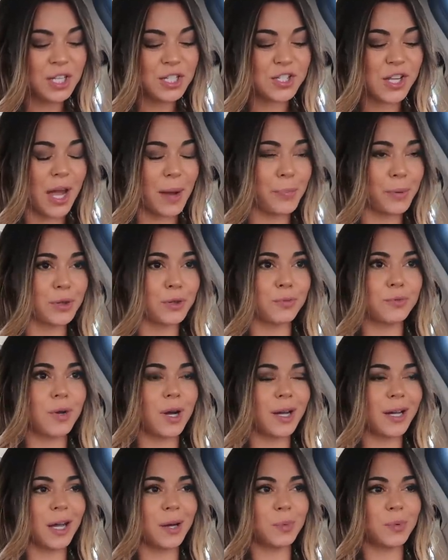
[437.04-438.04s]
So I put the
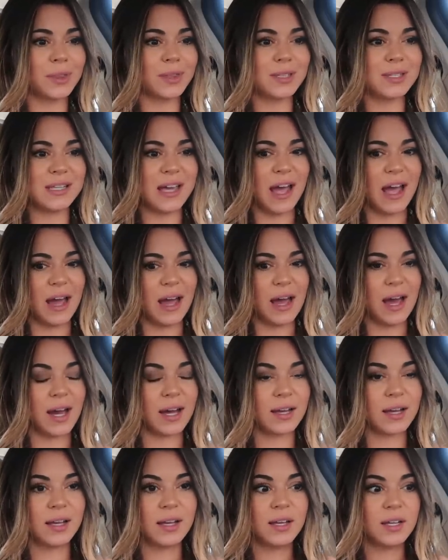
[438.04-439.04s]
rug in with the
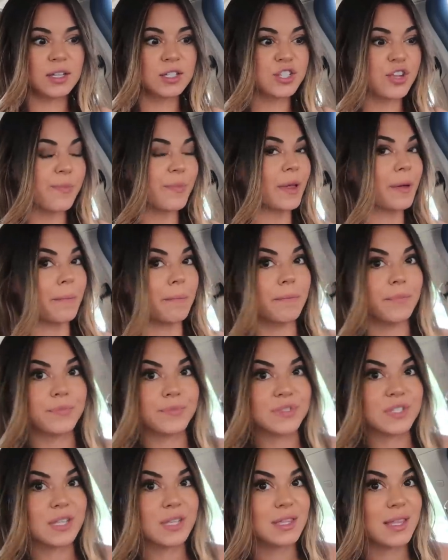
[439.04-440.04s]
tag. So I'm like,
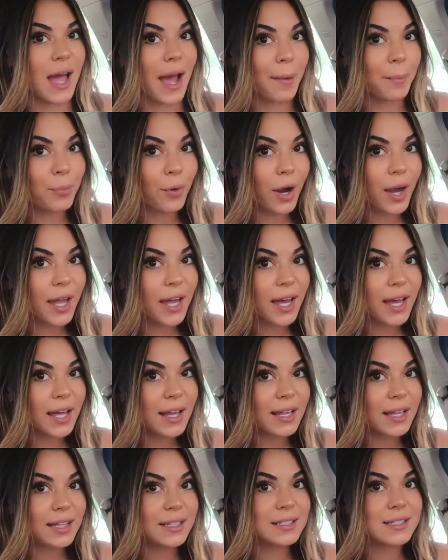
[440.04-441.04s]
did that break
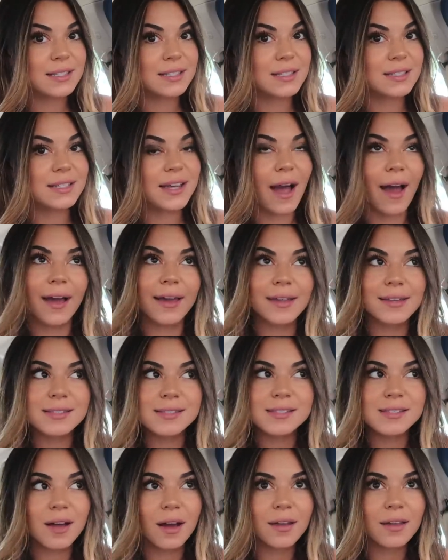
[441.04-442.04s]
it? Like, did the tag get
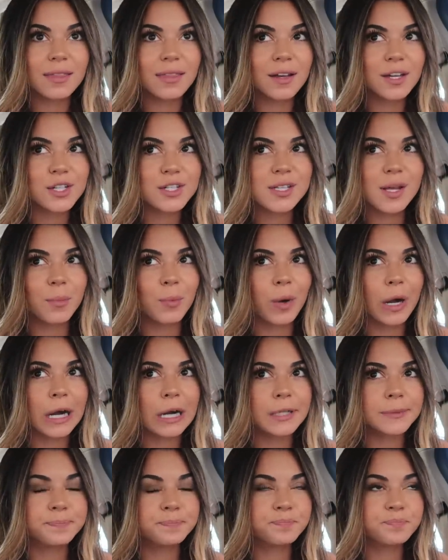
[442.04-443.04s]
stuck in there
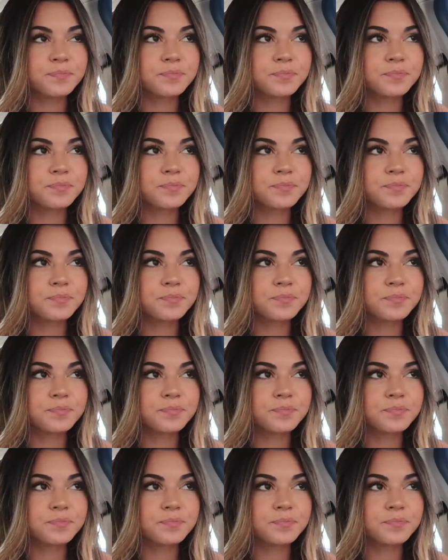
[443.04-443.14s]
somewhere?